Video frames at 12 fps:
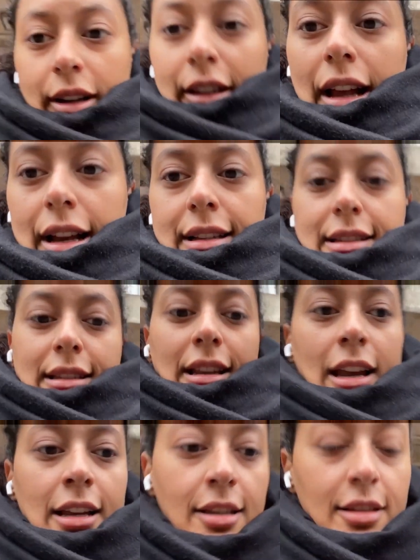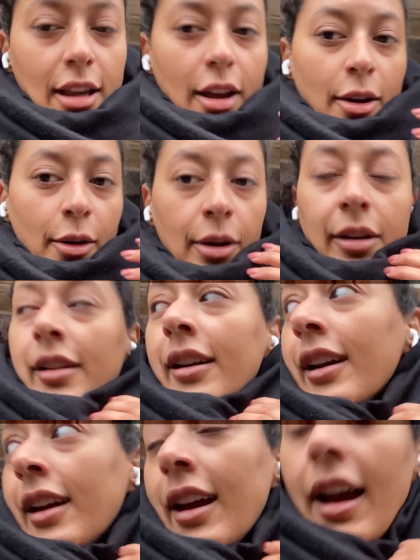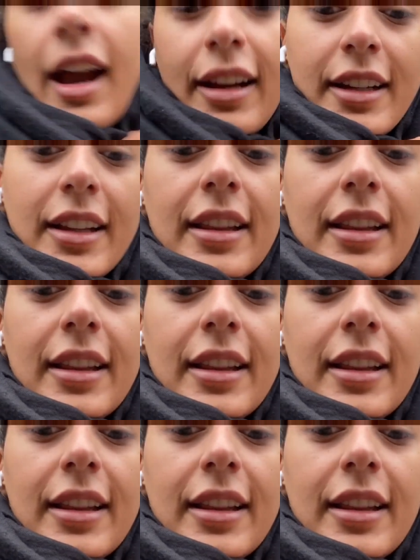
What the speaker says: class, so I need